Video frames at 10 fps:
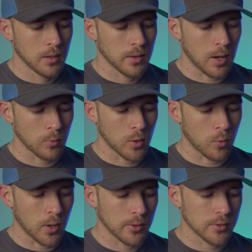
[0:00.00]
That
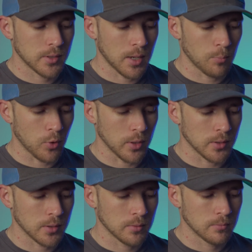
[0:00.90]
requires
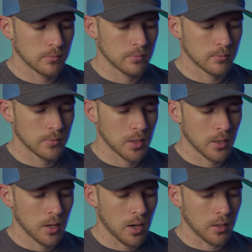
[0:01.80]
temperance.
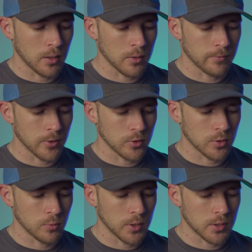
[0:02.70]
Another
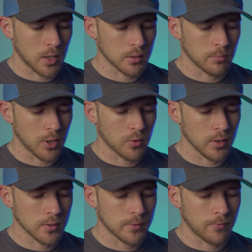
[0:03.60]
virtue we talked about
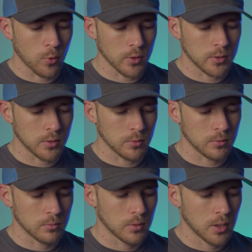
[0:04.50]
is fortitude,
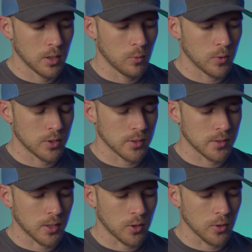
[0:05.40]
which is
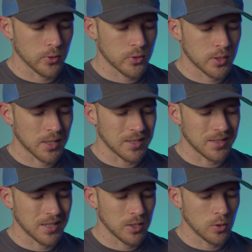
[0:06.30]
the courage to
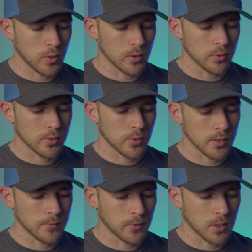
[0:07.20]
continue under
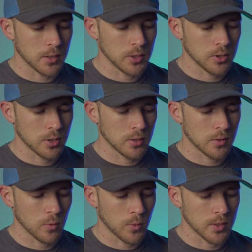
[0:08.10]
stressful conditions
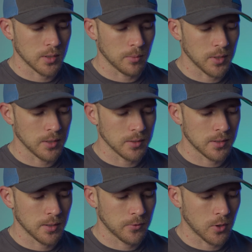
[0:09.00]
or when something is
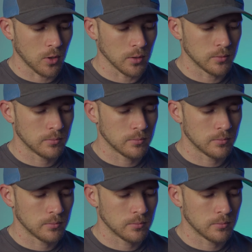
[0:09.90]
difficult.